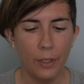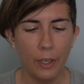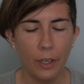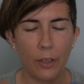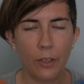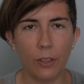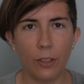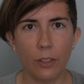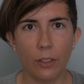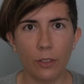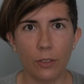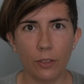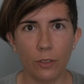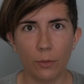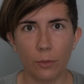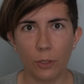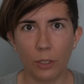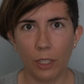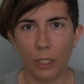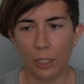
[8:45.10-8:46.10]
you can do some
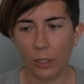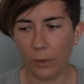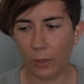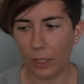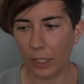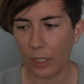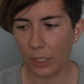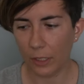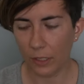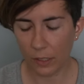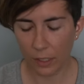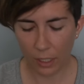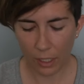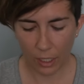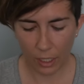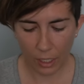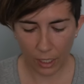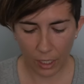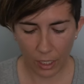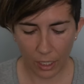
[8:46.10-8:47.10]
training with this.
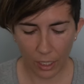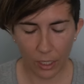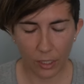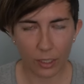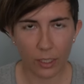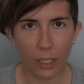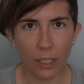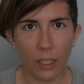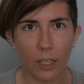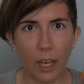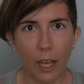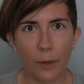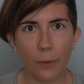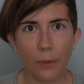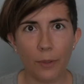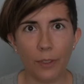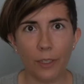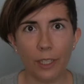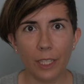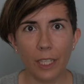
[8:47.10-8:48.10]
And I
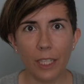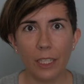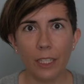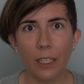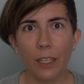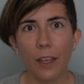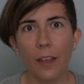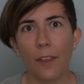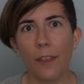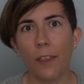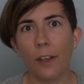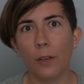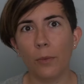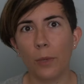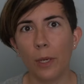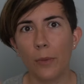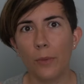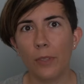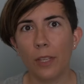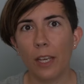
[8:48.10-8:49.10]
will link their
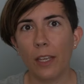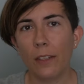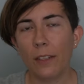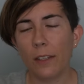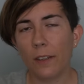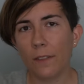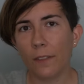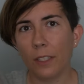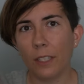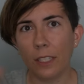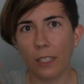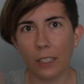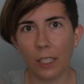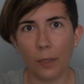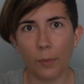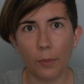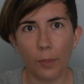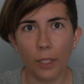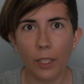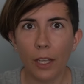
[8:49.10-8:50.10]
website definitely
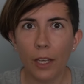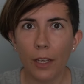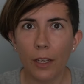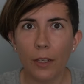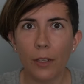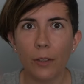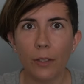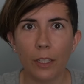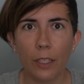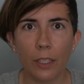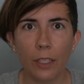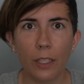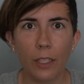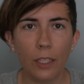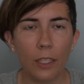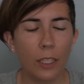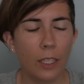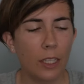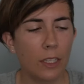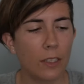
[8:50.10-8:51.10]
down below,
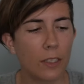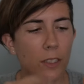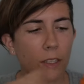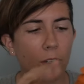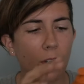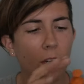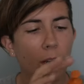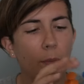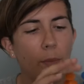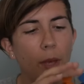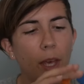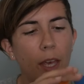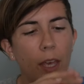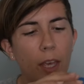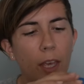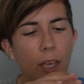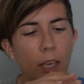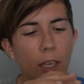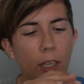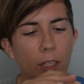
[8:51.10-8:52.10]
Instagram
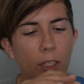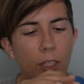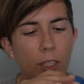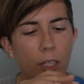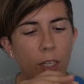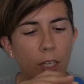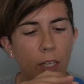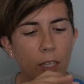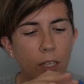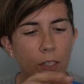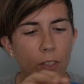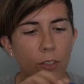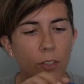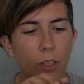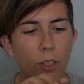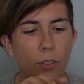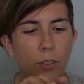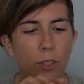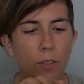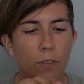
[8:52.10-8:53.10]
page,
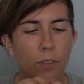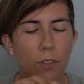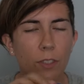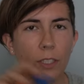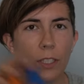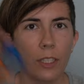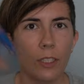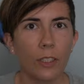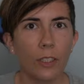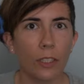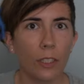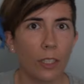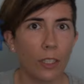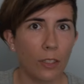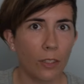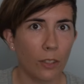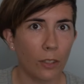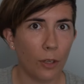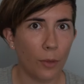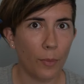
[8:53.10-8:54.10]
so if you're interested, you
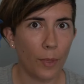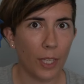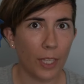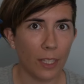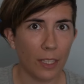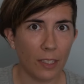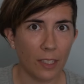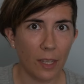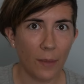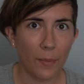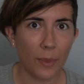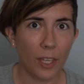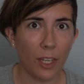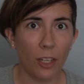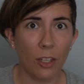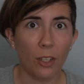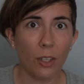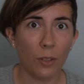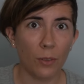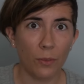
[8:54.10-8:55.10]
can go pick these up. They
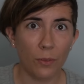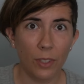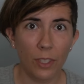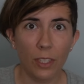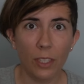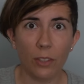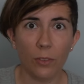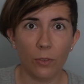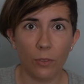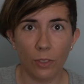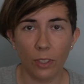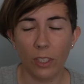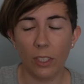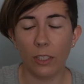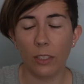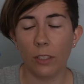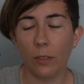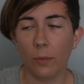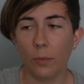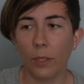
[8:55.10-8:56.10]
are a really, really
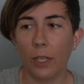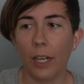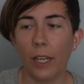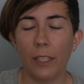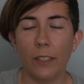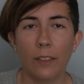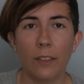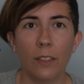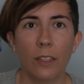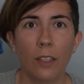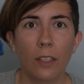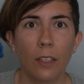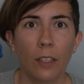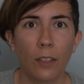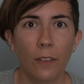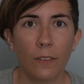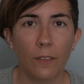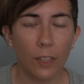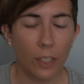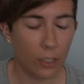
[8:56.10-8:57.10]
good price.
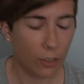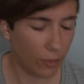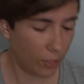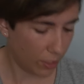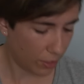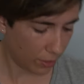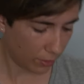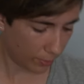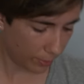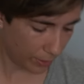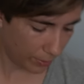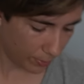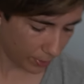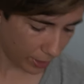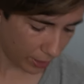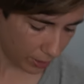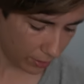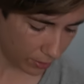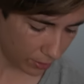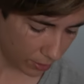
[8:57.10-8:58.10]
Very reasonably
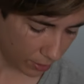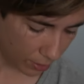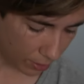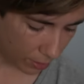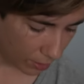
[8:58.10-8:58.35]
priced.